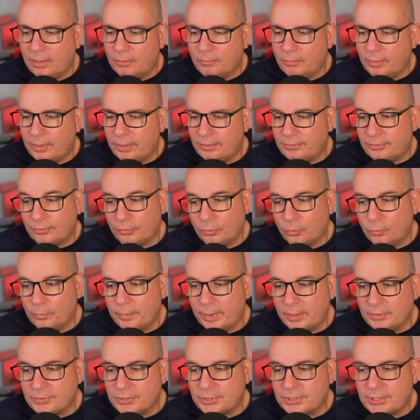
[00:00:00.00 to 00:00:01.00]
with
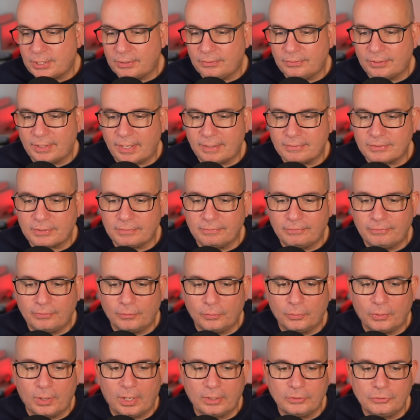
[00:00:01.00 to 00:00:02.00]
almost
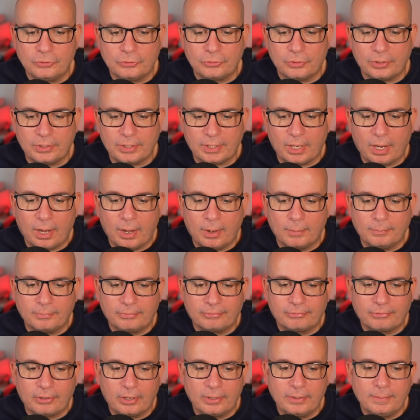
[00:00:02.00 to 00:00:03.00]
2,400 up
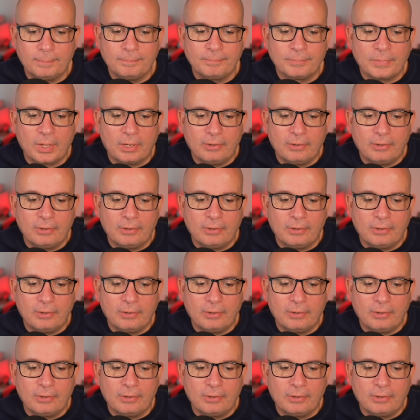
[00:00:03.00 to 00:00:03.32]
front,